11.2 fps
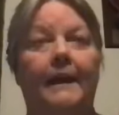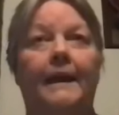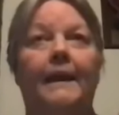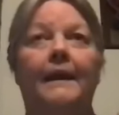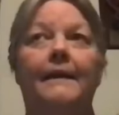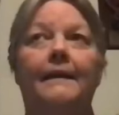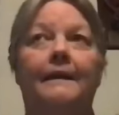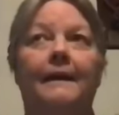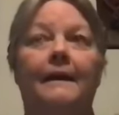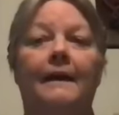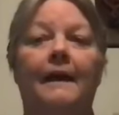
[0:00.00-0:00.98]
And
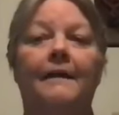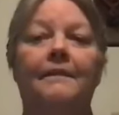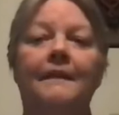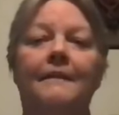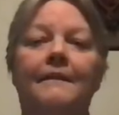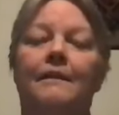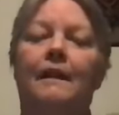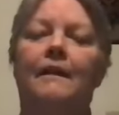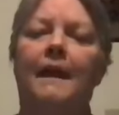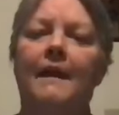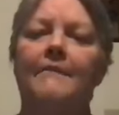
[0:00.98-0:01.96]
I think that a
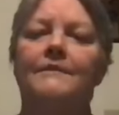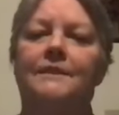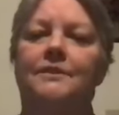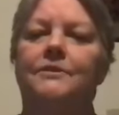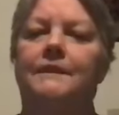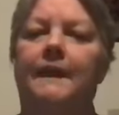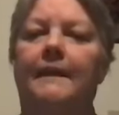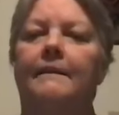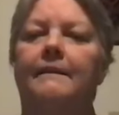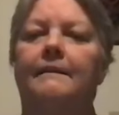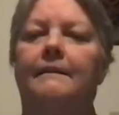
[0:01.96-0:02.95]
lot of us
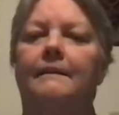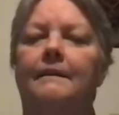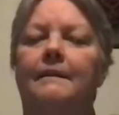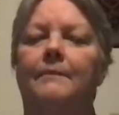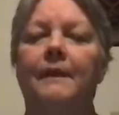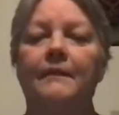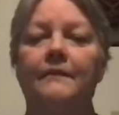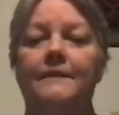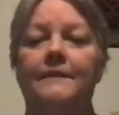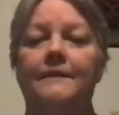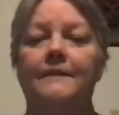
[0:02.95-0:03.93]
understand the
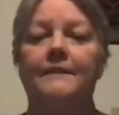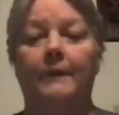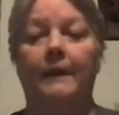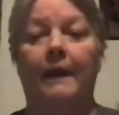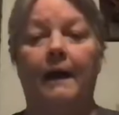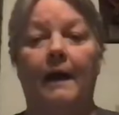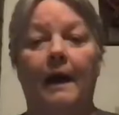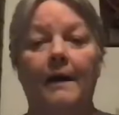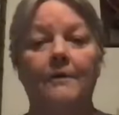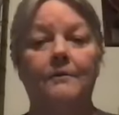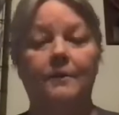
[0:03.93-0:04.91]
benefits of it, but
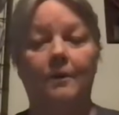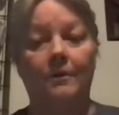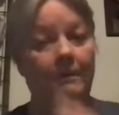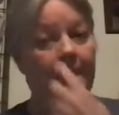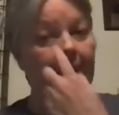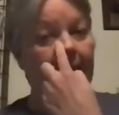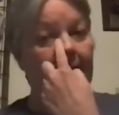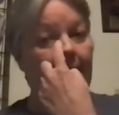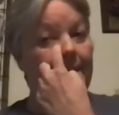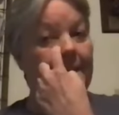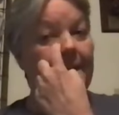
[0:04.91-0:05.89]
I don't know
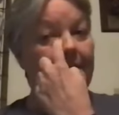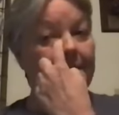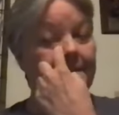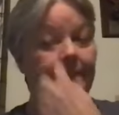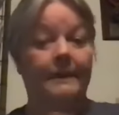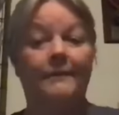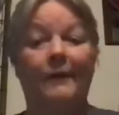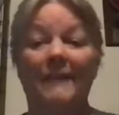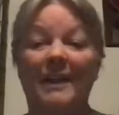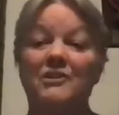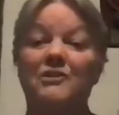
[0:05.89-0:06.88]
how many of us
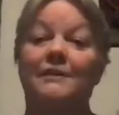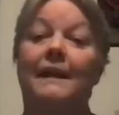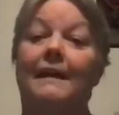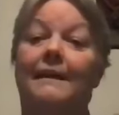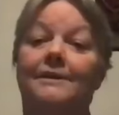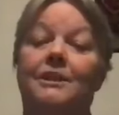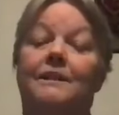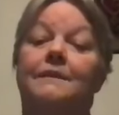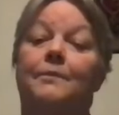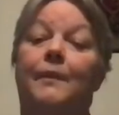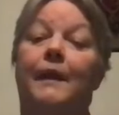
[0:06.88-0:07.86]
have actually gotten a
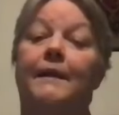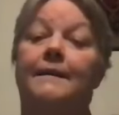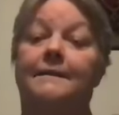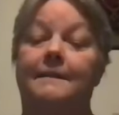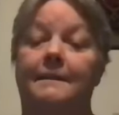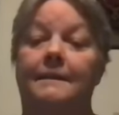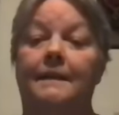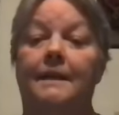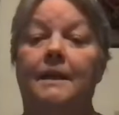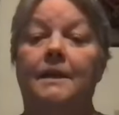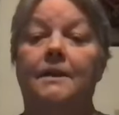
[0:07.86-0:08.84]
chance to practice it.
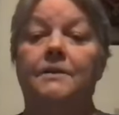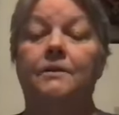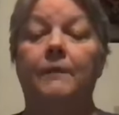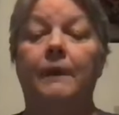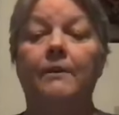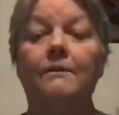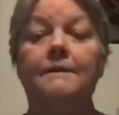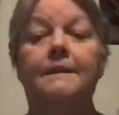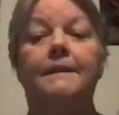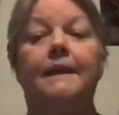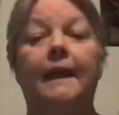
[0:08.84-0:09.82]
So my goal
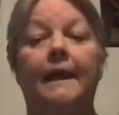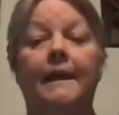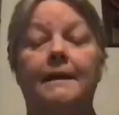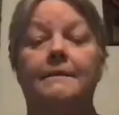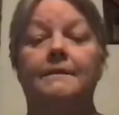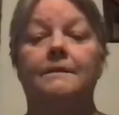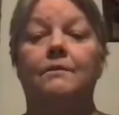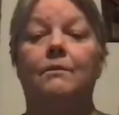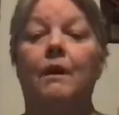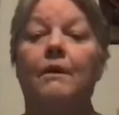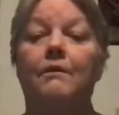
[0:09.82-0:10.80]
today is to
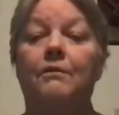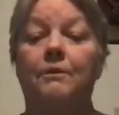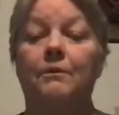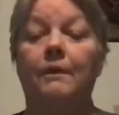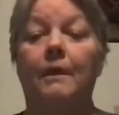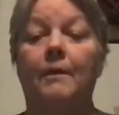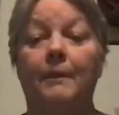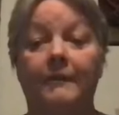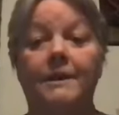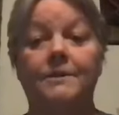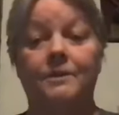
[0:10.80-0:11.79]
walk you through a couple of
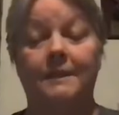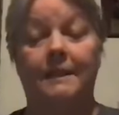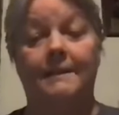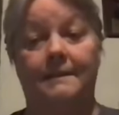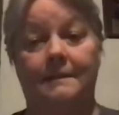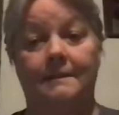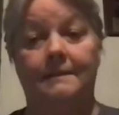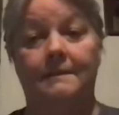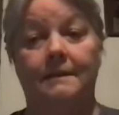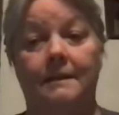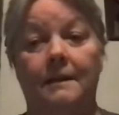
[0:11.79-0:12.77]
exercises
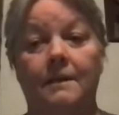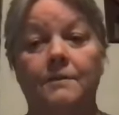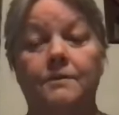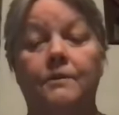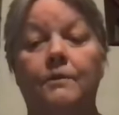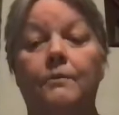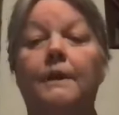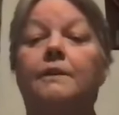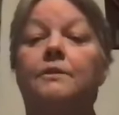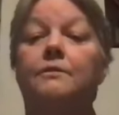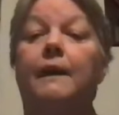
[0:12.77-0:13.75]
so that we
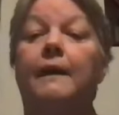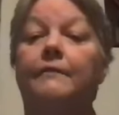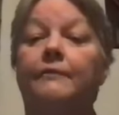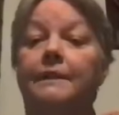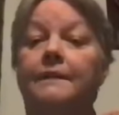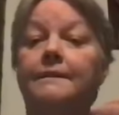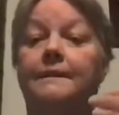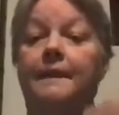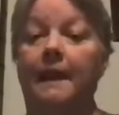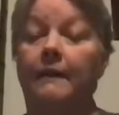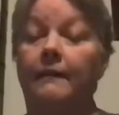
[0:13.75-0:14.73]
can do mindfulness
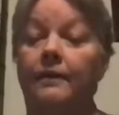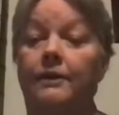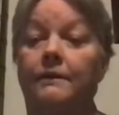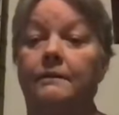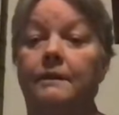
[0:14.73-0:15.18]
together.